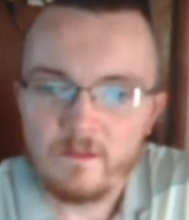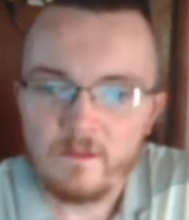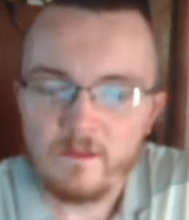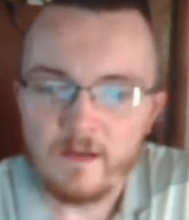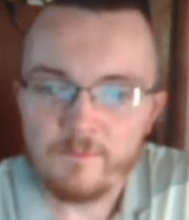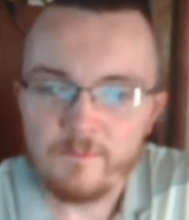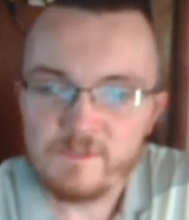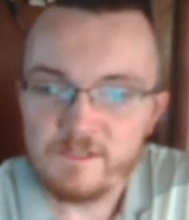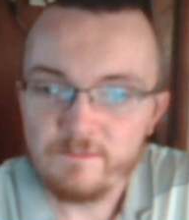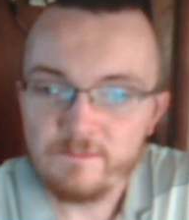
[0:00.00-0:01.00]
I
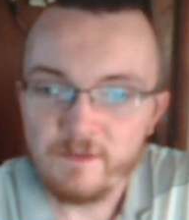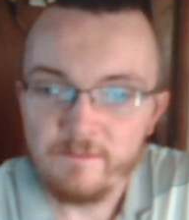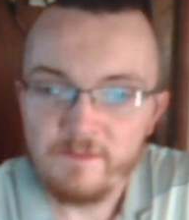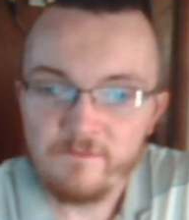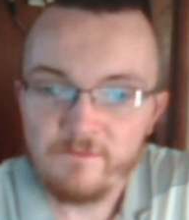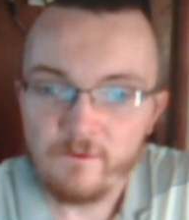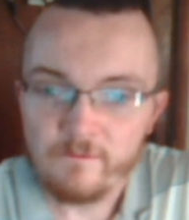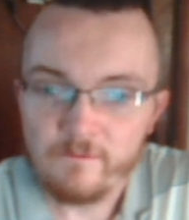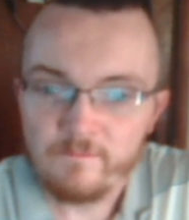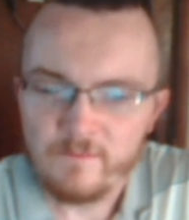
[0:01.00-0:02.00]
proceed to play b4.
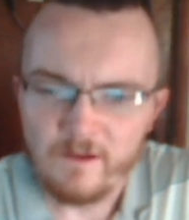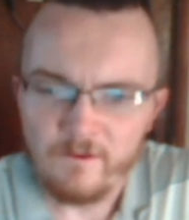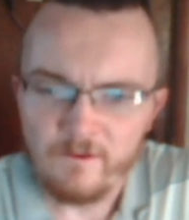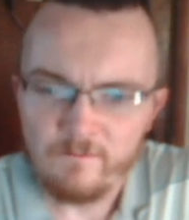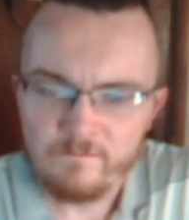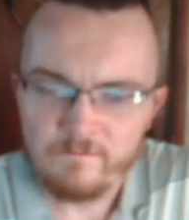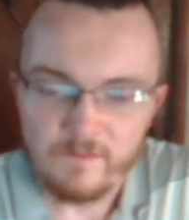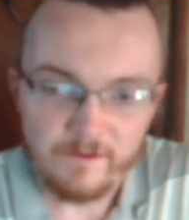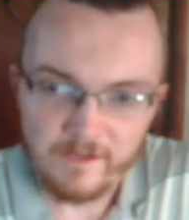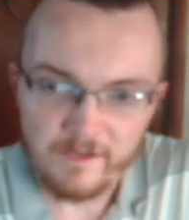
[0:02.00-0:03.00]
Now,
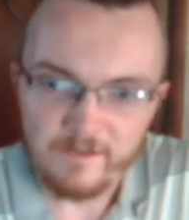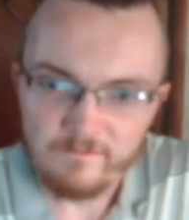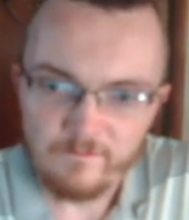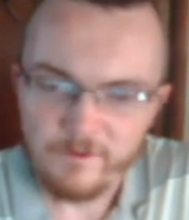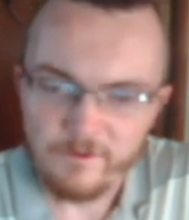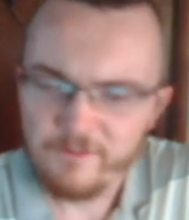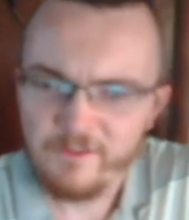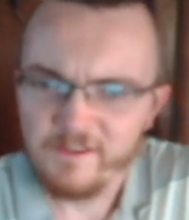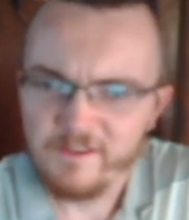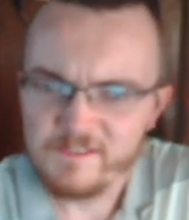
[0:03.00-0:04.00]
there again, what are you
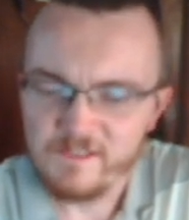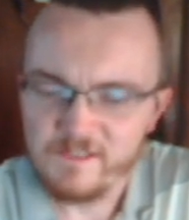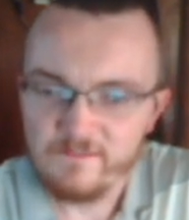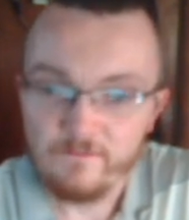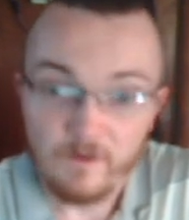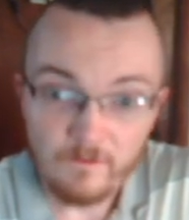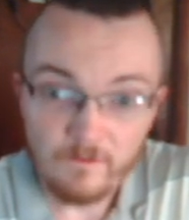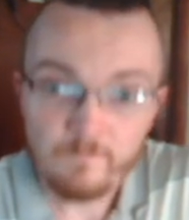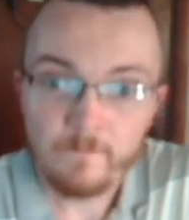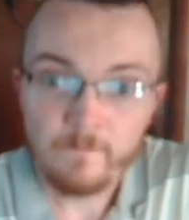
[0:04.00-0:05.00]
thinking, Stephen? Well,
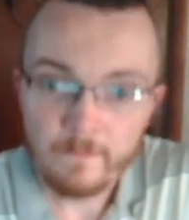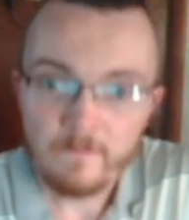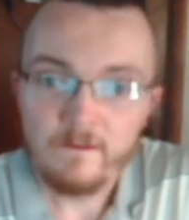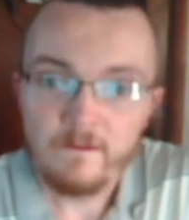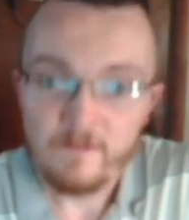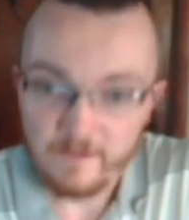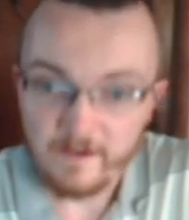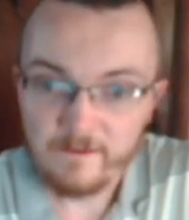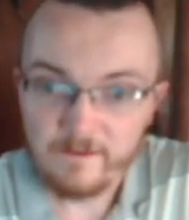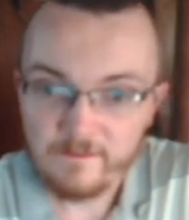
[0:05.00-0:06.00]

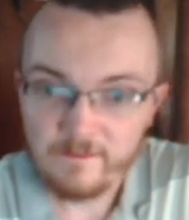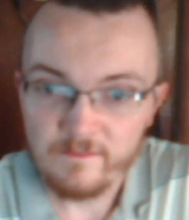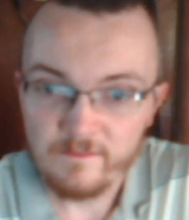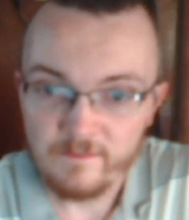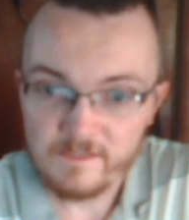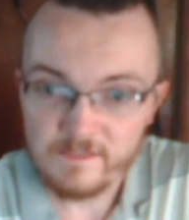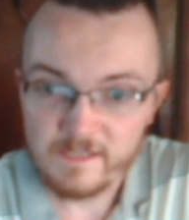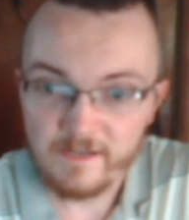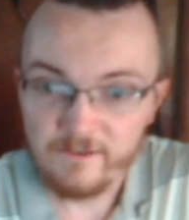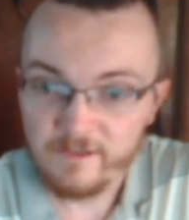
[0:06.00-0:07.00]
yeah, this
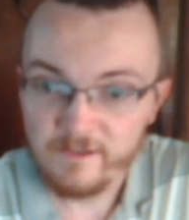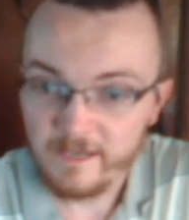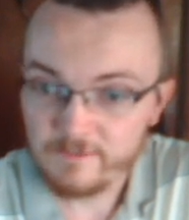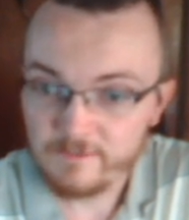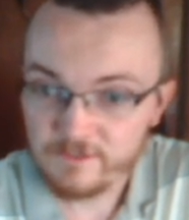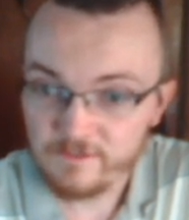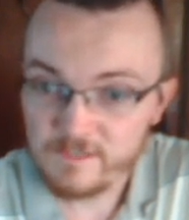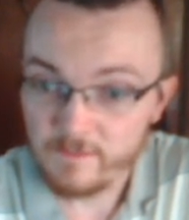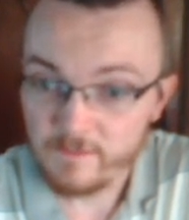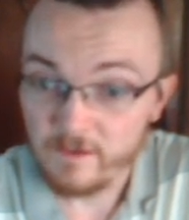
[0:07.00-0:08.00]
guy could capture
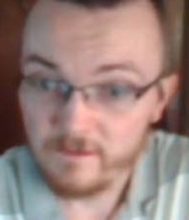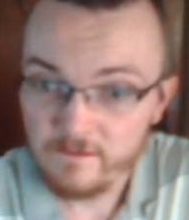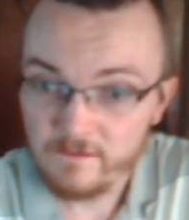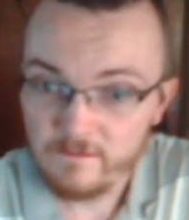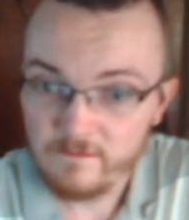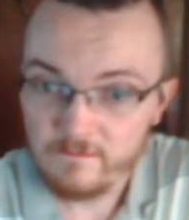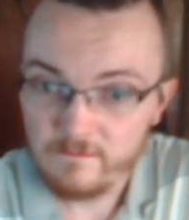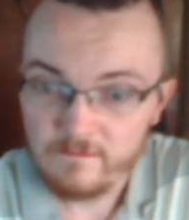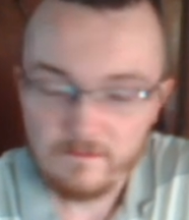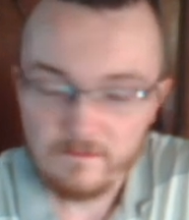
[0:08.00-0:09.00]
this pawn,
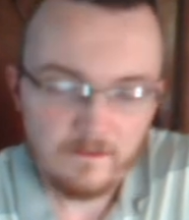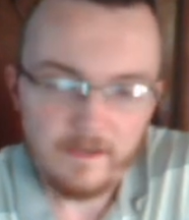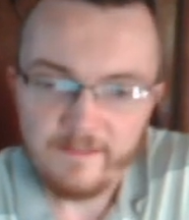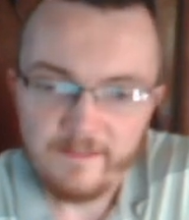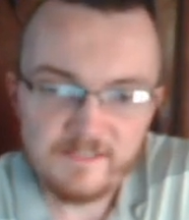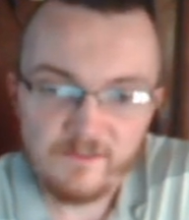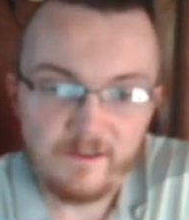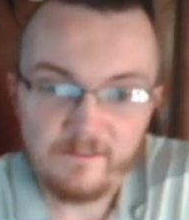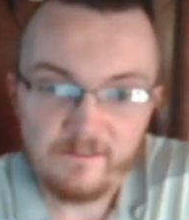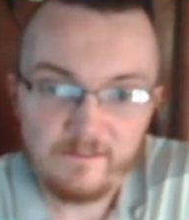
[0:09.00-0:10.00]
and that's
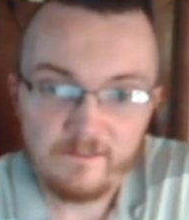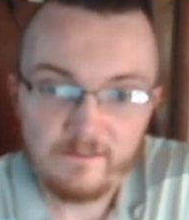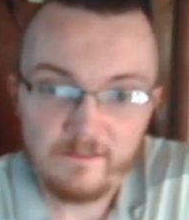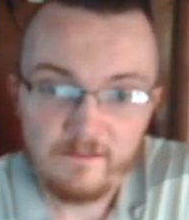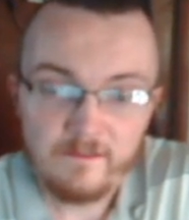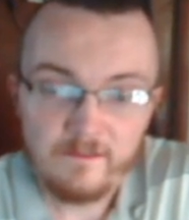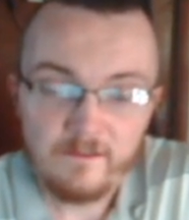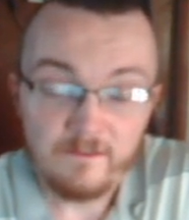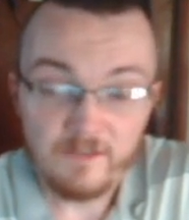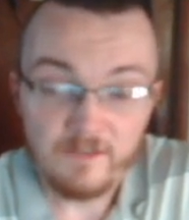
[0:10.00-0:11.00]
fine.
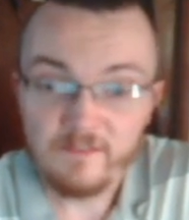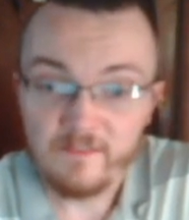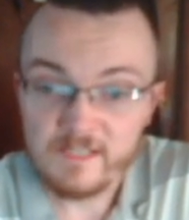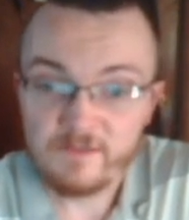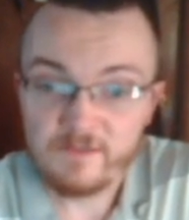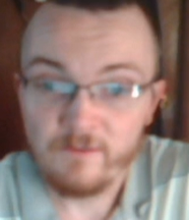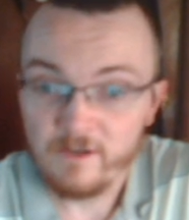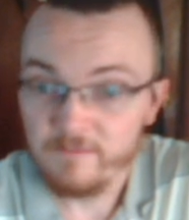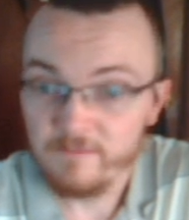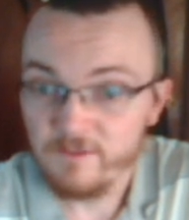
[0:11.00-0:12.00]
If anything, that's what I
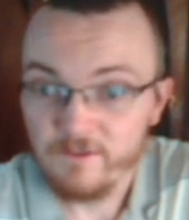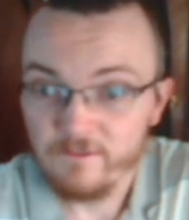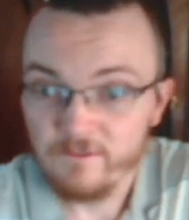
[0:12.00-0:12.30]
want him to do.